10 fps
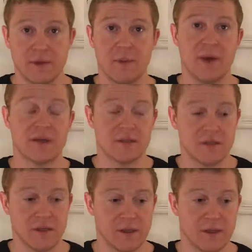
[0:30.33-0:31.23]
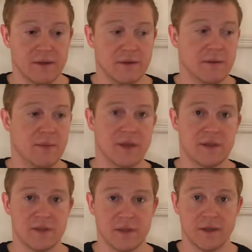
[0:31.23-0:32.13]
amoxicillin,
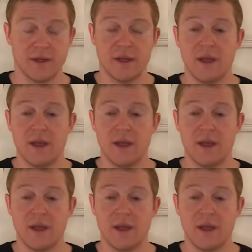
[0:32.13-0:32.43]
methicillin,